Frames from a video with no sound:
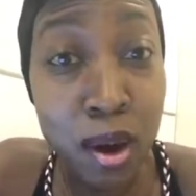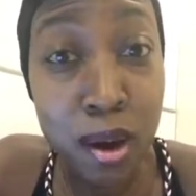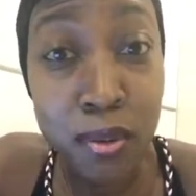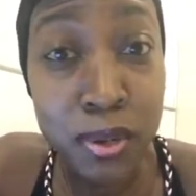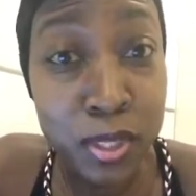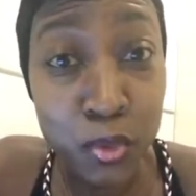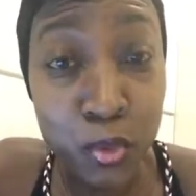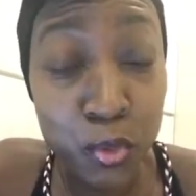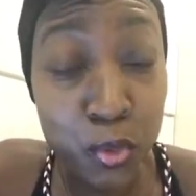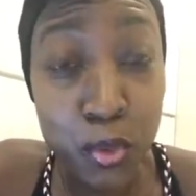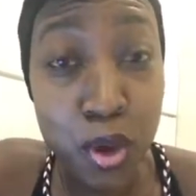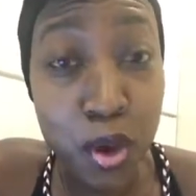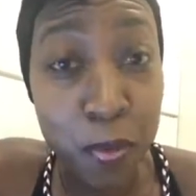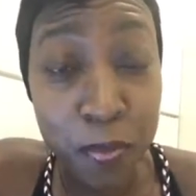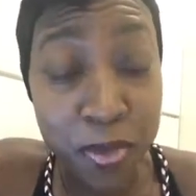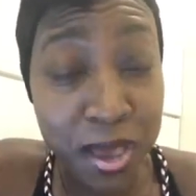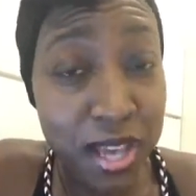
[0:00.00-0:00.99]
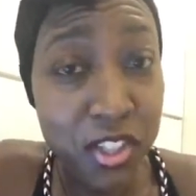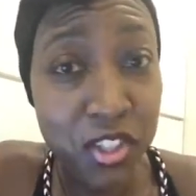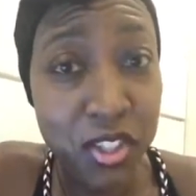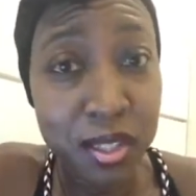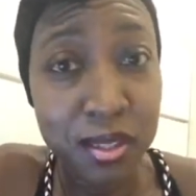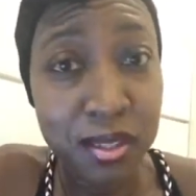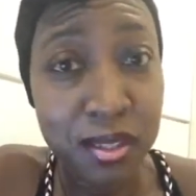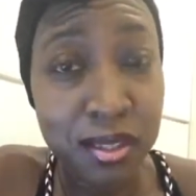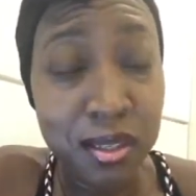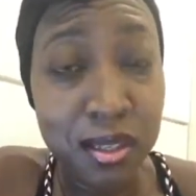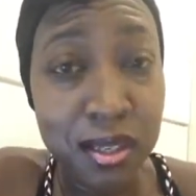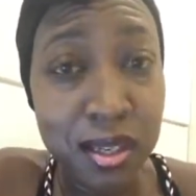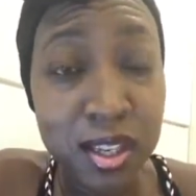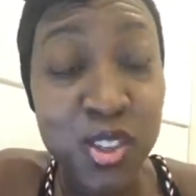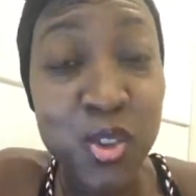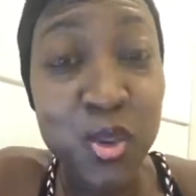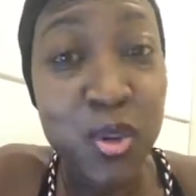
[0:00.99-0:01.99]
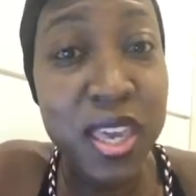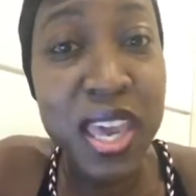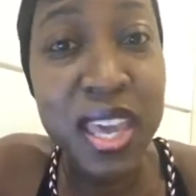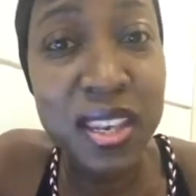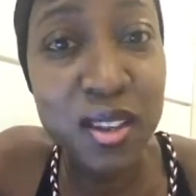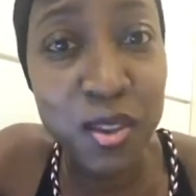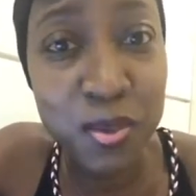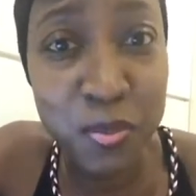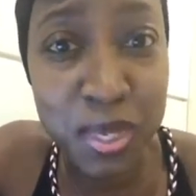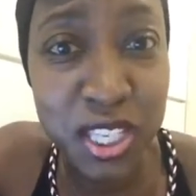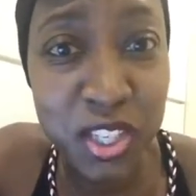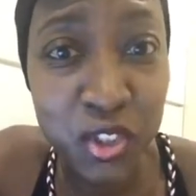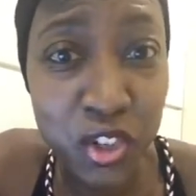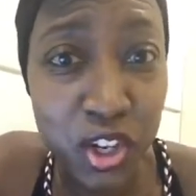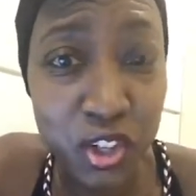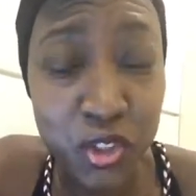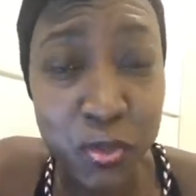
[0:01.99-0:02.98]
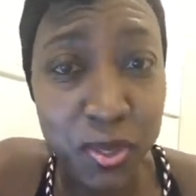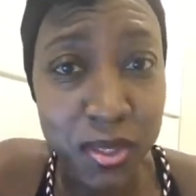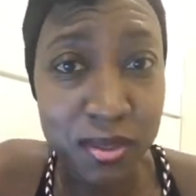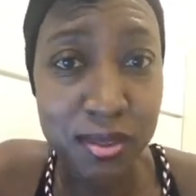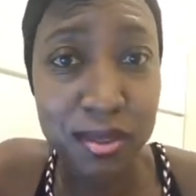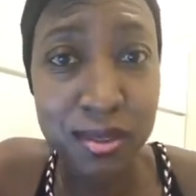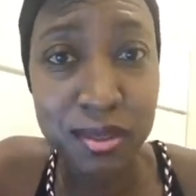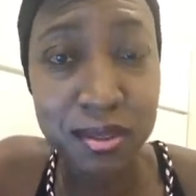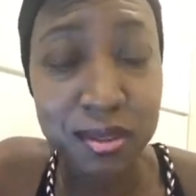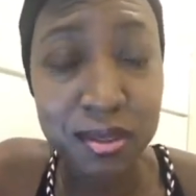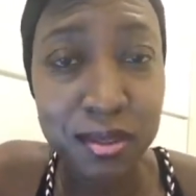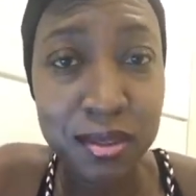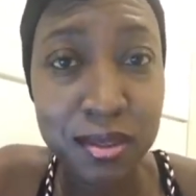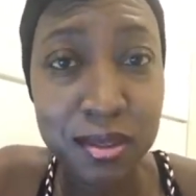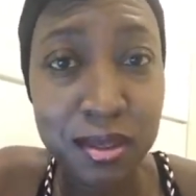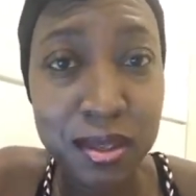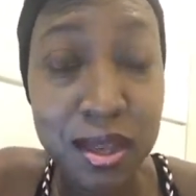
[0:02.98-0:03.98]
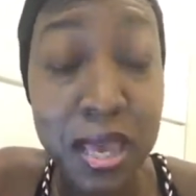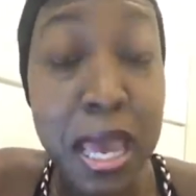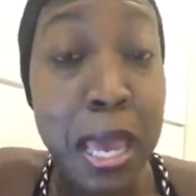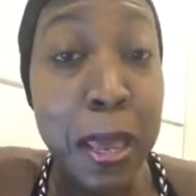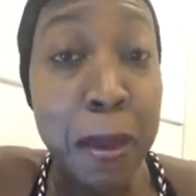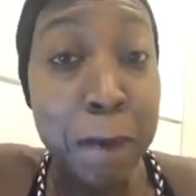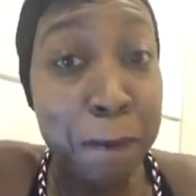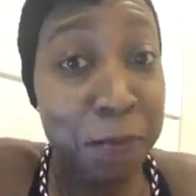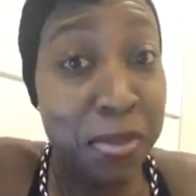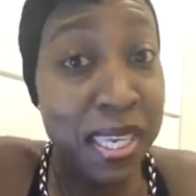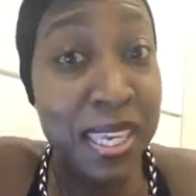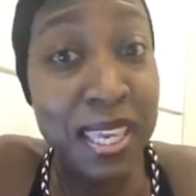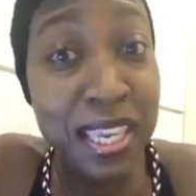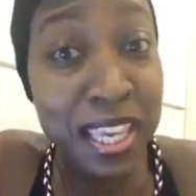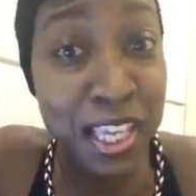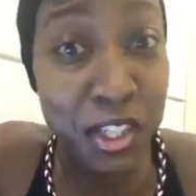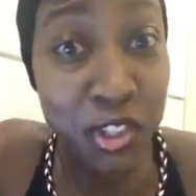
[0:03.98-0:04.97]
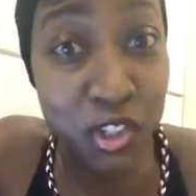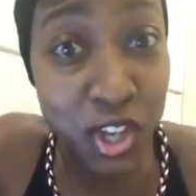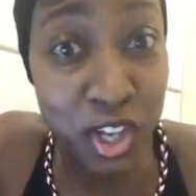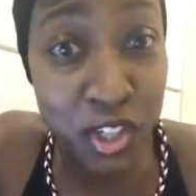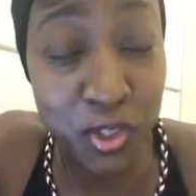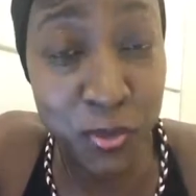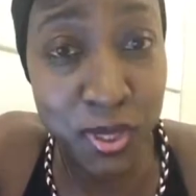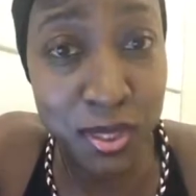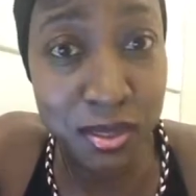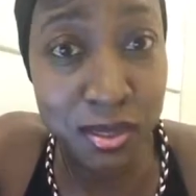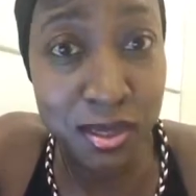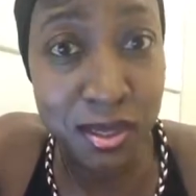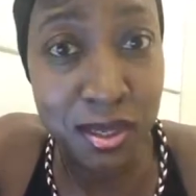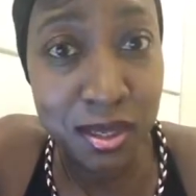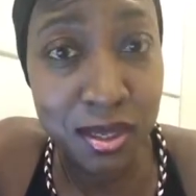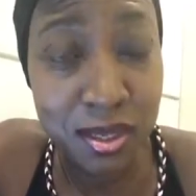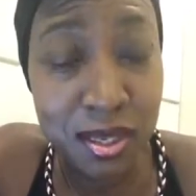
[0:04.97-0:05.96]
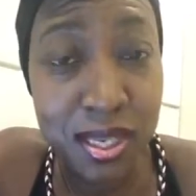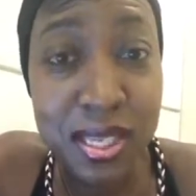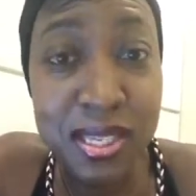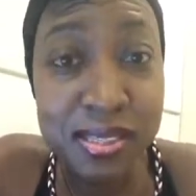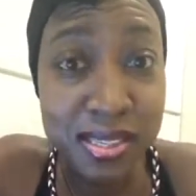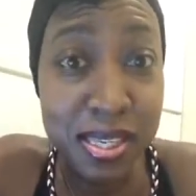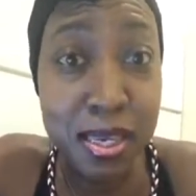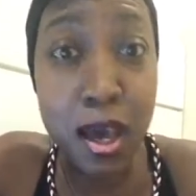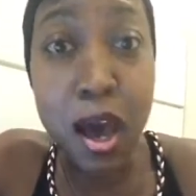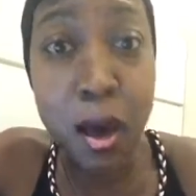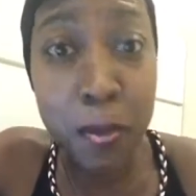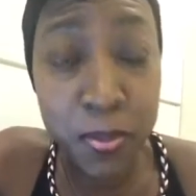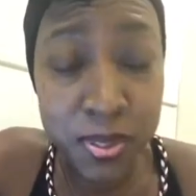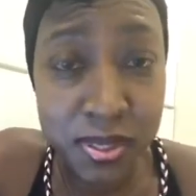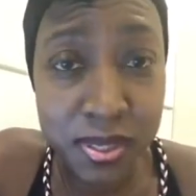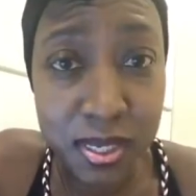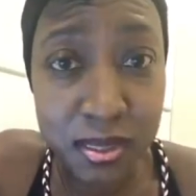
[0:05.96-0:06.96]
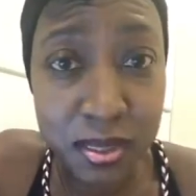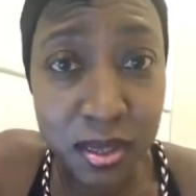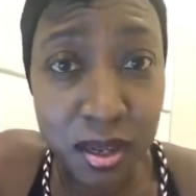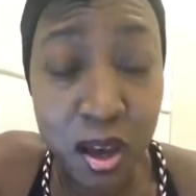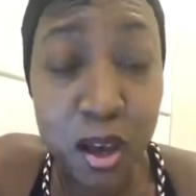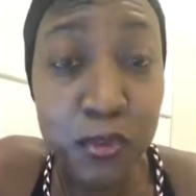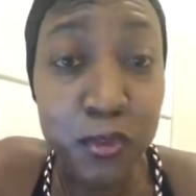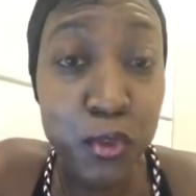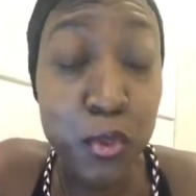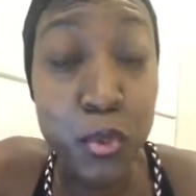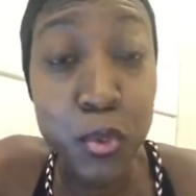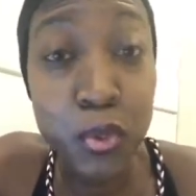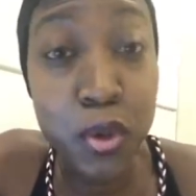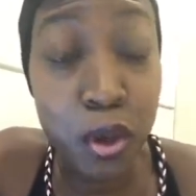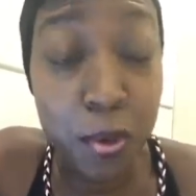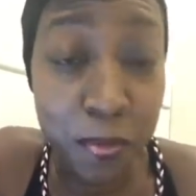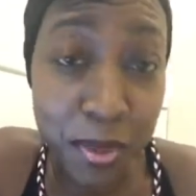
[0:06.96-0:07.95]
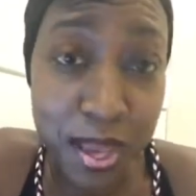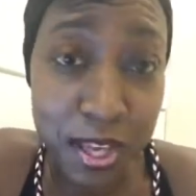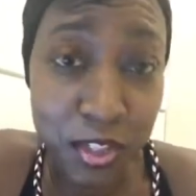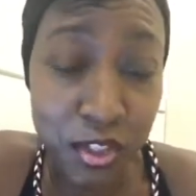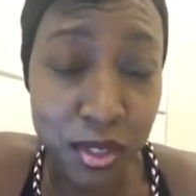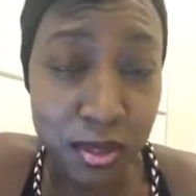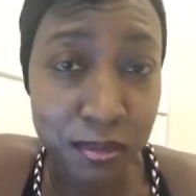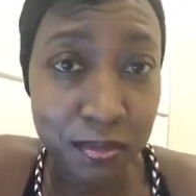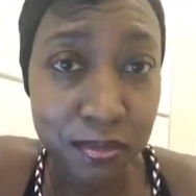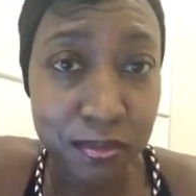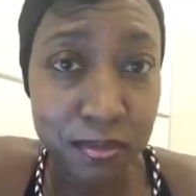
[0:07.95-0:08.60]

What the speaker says: are in true compassion, you cannot be in judgment. Being in judgment is the opposite of true compassion.